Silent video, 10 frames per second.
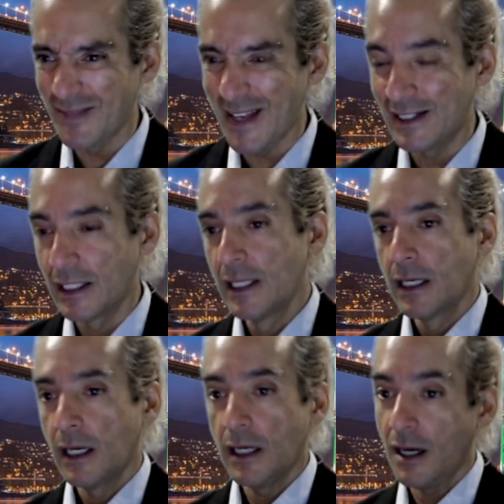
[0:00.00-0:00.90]
That,
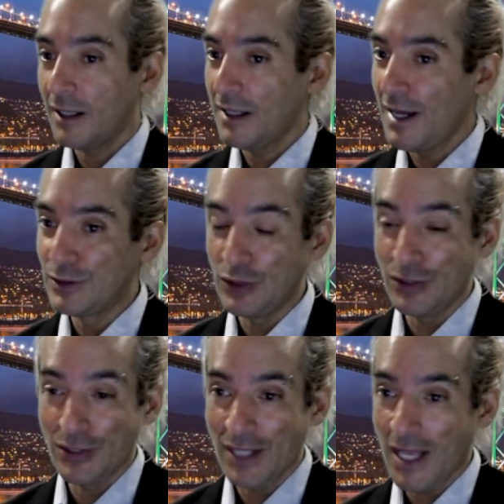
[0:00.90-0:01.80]
uh, guys,
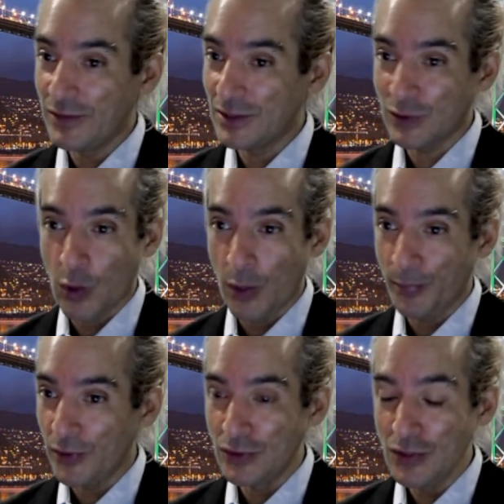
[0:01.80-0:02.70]
you don't have the
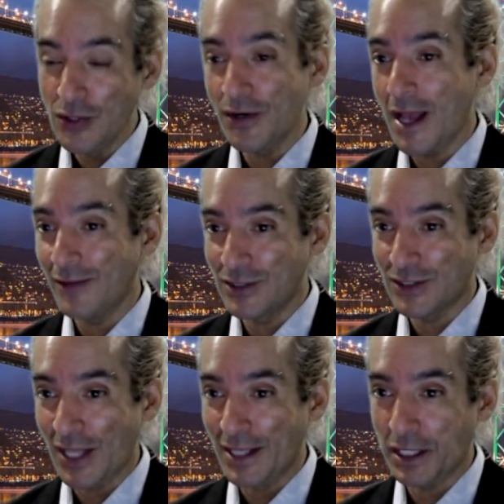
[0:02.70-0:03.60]
Scorpio, you don't have the
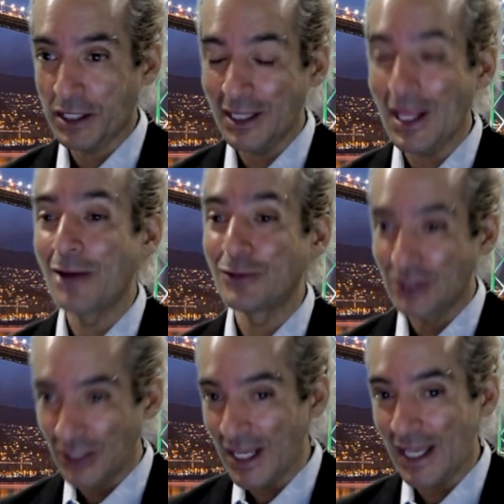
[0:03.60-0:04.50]
psychic
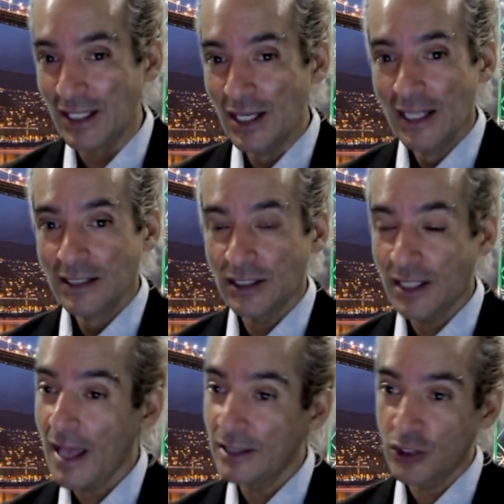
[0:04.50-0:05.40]
clout today to
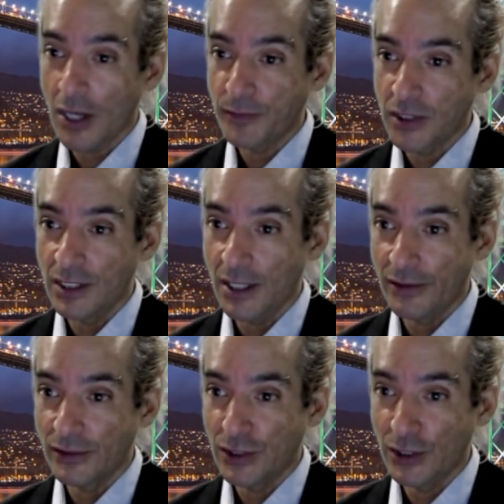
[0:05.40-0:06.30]
catch up to the
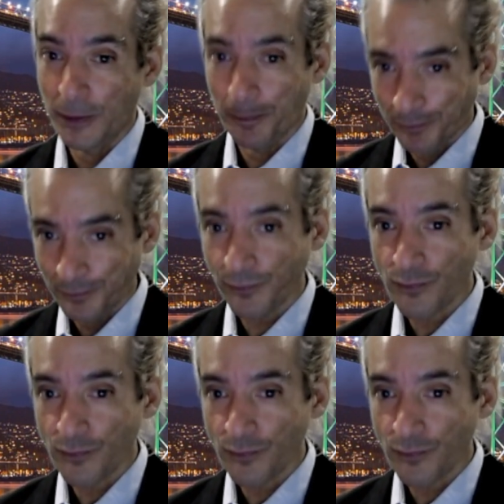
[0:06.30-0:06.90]
other two.